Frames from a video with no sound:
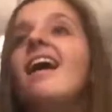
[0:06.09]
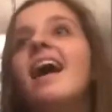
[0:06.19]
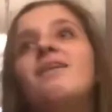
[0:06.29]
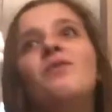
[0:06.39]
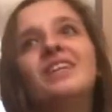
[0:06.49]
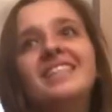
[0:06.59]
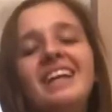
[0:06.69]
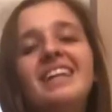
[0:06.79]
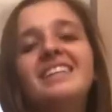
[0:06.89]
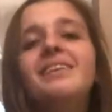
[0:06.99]
And what did
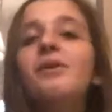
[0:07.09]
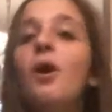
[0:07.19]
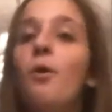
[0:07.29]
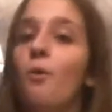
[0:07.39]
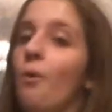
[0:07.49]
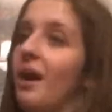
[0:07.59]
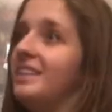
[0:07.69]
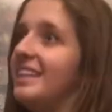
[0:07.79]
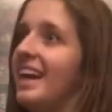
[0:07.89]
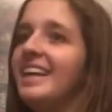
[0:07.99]
I do?
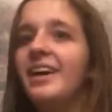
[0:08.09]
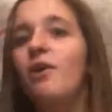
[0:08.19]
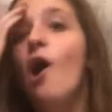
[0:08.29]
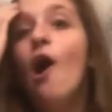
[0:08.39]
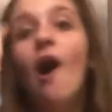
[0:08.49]
What did I do?